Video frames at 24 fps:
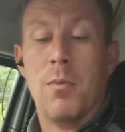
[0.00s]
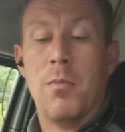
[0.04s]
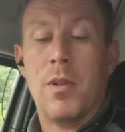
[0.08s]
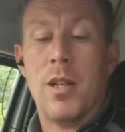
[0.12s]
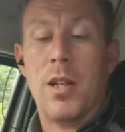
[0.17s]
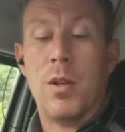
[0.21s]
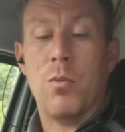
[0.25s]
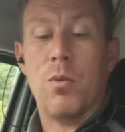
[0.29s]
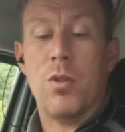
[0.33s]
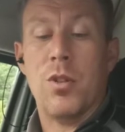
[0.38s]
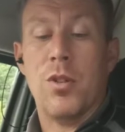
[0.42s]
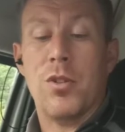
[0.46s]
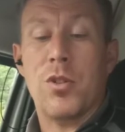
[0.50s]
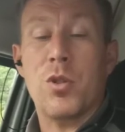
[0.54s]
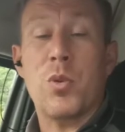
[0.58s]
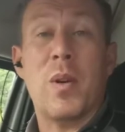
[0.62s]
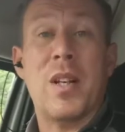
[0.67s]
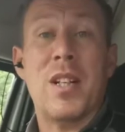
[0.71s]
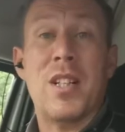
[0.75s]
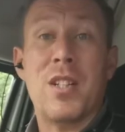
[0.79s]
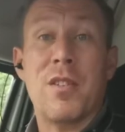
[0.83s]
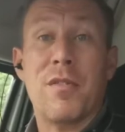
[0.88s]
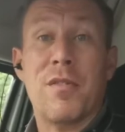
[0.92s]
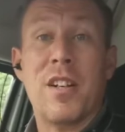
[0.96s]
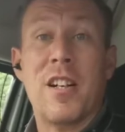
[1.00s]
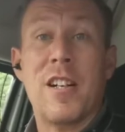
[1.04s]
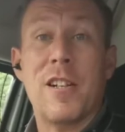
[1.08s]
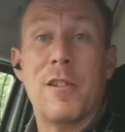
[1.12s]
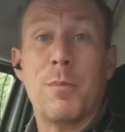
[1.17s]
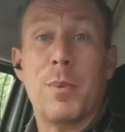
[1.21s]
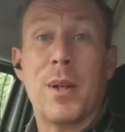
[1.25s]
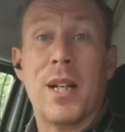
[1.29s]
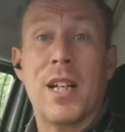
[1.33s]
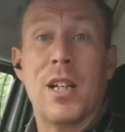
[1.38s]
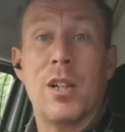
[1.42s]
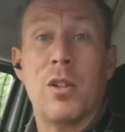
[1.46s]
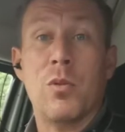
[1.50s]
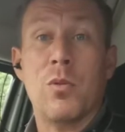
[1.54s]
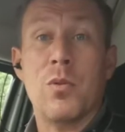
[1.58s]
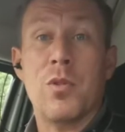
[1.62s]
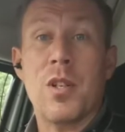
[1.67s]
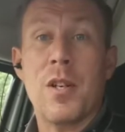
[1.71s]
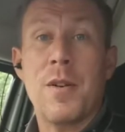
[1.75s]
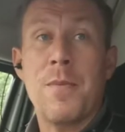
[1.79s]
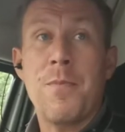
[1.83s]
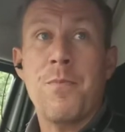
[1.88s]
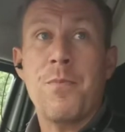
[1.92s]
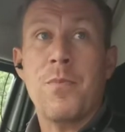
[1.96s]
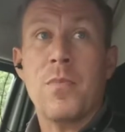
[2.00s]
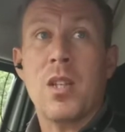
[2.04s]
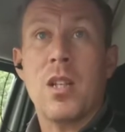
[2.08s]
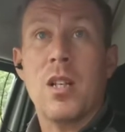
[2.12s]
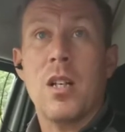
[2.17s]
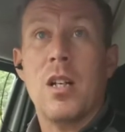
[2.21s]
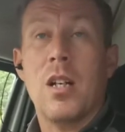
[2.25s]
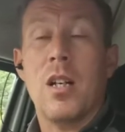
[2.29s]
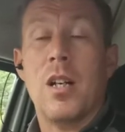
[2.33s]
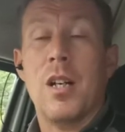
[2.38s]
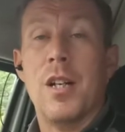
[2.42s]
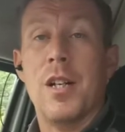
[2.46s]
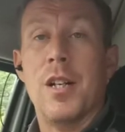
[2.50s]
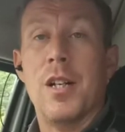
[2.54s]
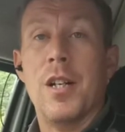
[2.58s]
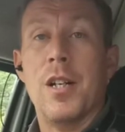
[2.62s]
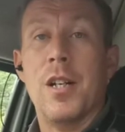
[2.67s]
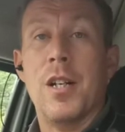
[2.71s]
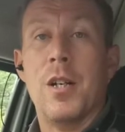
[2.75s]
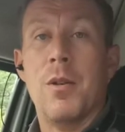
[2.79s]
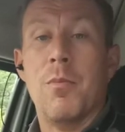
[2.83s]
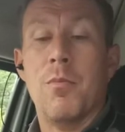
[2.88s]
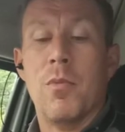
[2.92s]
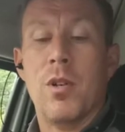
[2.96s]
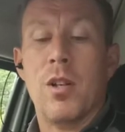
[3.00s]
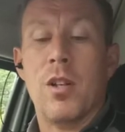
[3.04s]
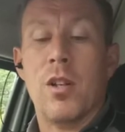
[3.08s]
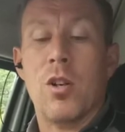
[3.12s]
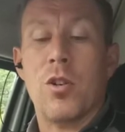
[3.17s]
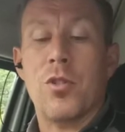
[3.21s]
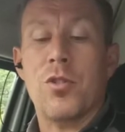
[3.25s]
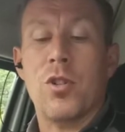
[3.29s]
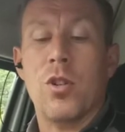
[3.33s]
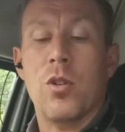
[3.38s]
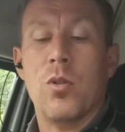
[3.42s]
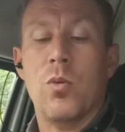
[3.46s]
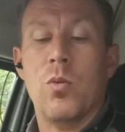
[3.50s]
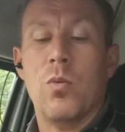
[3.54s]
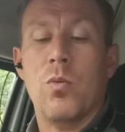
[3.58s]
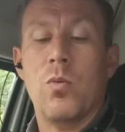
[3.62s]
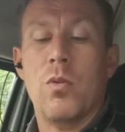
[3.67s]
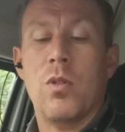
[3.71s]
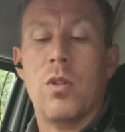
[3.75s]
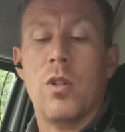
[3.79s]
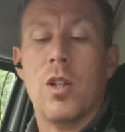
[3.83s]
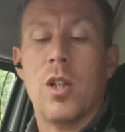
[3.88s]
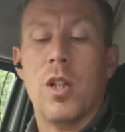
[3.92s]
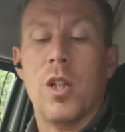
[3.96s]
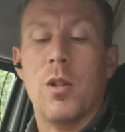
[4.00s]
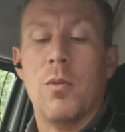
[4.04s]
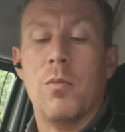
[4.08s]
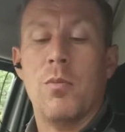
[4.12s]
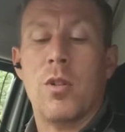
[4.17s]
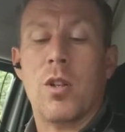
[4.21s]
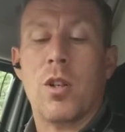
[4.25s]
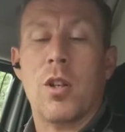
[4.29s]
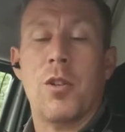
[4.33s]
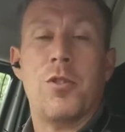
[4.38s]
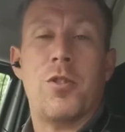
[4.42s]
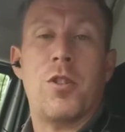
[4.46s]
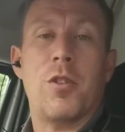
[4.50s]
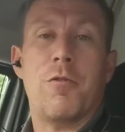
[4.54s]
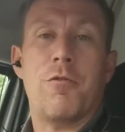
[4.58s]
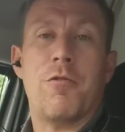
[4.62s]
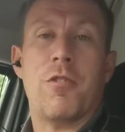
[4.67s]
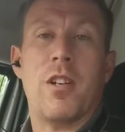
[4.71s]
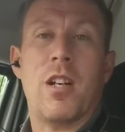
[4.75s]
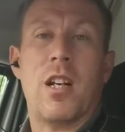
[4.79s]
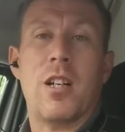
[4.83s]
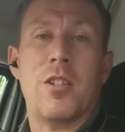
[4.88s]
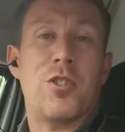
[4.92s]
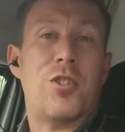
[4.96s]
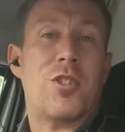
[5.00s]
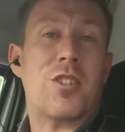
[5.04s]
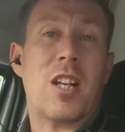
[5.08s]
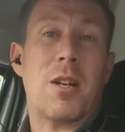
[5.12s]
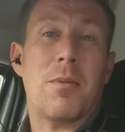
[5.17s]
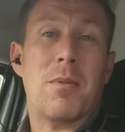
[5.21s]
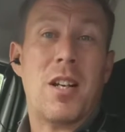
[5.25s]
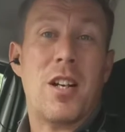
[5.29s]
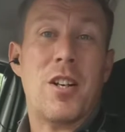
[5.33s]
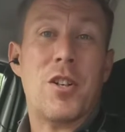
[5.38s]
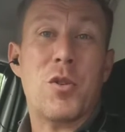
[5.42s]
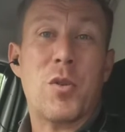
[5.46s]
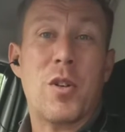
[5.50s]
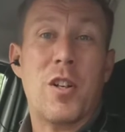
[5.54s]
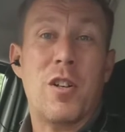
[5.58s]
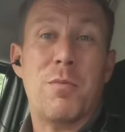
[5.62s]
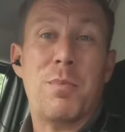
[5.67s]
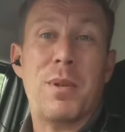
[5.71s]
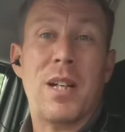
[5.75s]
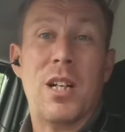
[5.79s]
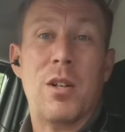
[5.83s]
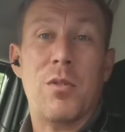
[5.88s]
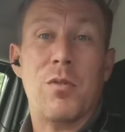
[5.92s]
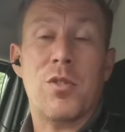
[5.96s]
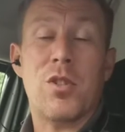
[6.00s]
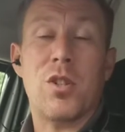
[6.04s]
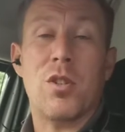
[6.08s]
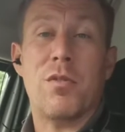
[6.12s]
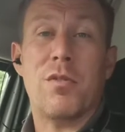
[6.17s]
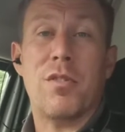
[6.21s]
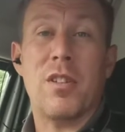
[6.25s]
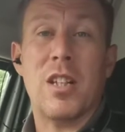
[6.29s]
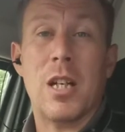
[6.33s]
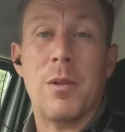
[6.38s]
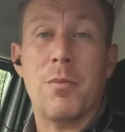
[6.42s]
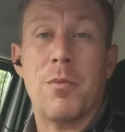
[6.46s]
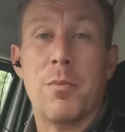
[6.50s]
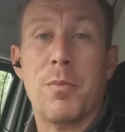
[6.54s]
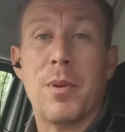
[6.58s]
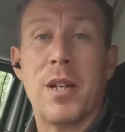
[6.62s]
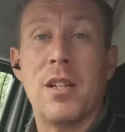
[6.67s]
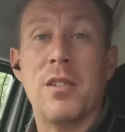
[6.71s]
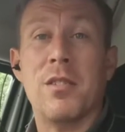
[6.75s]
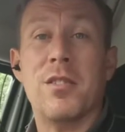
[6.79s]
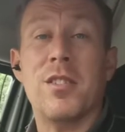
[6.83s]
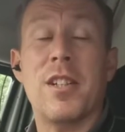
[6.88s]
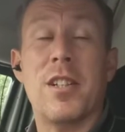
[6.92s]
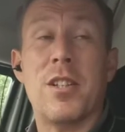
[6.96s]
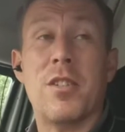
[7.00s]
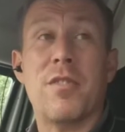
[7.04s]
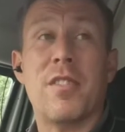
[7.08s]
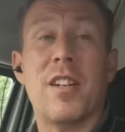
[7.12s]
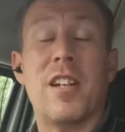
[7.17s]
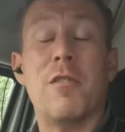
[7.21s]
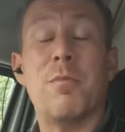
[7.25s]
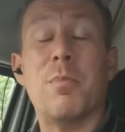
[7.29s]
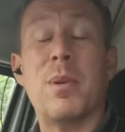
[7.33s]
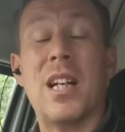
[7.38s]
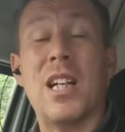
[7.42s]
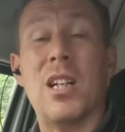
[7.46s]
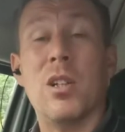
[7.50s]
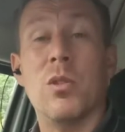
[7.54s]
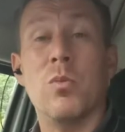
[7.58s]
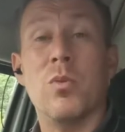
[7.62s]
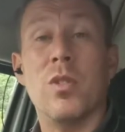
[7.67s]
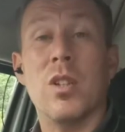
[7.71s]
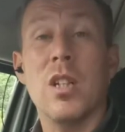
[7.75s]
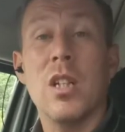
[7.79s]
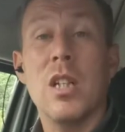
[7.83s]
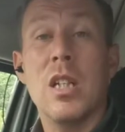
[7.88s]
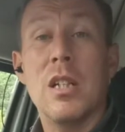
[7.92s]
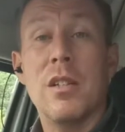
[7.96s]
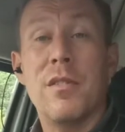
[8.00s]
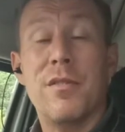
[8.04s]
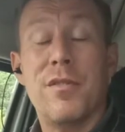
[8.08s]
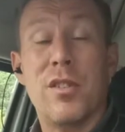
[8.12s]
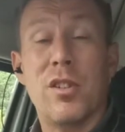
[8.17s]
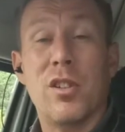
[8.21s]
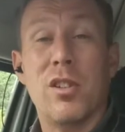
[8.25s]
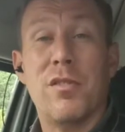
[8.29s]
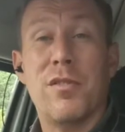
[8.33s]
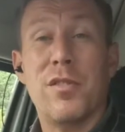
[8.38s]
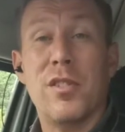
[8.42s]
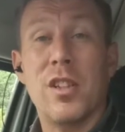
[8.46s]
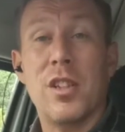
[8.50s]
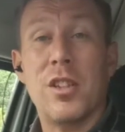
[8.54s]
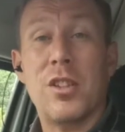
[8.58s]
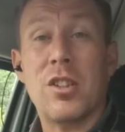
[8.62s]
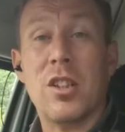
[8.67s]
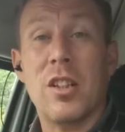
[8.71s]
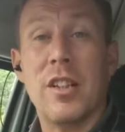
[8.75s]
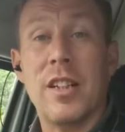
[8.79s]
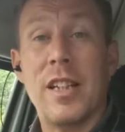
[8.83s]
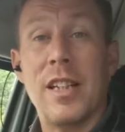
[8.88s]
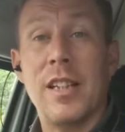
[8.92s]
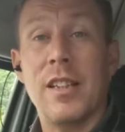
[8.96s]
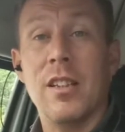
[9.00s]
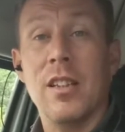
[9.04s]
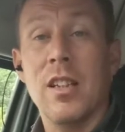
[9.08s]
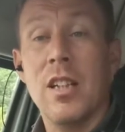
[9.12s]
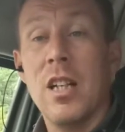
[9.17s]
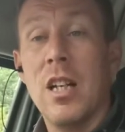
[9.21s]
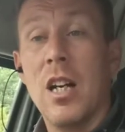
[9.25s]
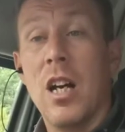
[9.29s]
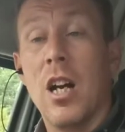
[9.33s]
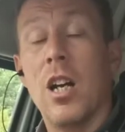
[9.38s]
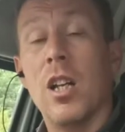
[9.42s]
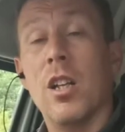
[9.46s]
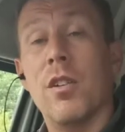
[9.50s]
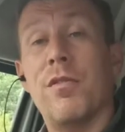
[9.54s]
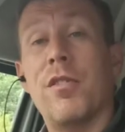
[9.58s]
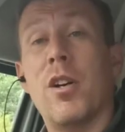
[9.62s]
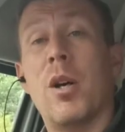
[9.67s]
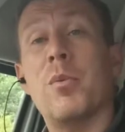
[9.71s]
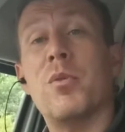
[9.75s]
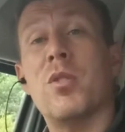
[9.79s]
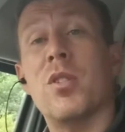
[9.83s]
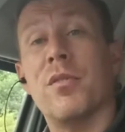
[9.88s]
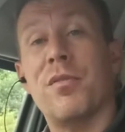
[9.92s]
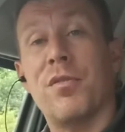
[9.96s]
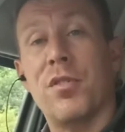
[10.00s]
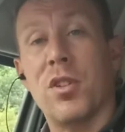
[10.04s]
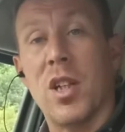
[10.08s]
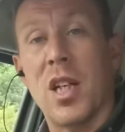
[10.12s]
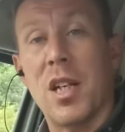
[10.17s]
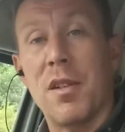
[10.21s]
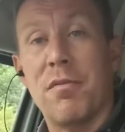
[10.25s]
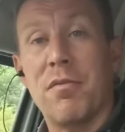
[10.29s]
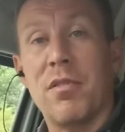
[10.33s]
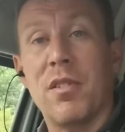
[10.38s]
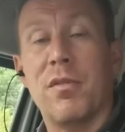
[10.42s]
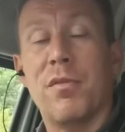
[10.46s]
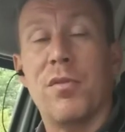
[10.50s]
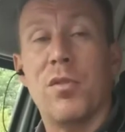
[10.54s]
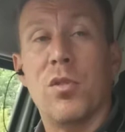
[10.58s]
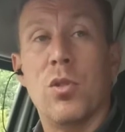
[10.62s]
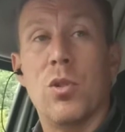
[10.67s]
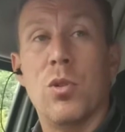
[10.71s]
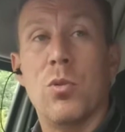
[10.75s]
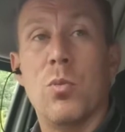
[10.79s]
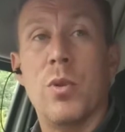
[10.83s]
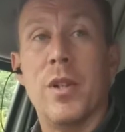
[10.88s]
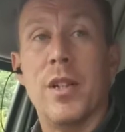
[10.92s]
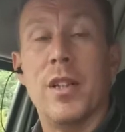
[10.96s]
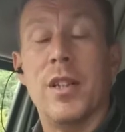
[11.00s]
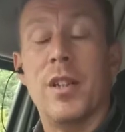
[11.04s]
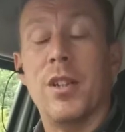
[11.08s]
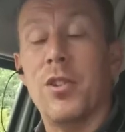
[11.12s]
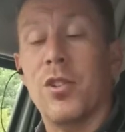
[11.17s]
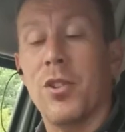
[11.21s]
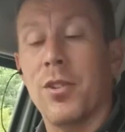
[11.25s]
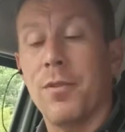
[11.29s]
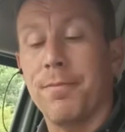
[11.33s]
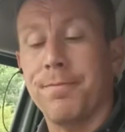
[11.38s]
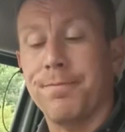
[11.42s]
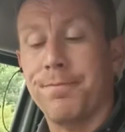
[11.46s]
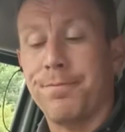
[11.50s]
it was £25, and also the conservatory, I just kept that at £12. So for them they're paying £35 for the first clean, and they've opted for every 4 weeks.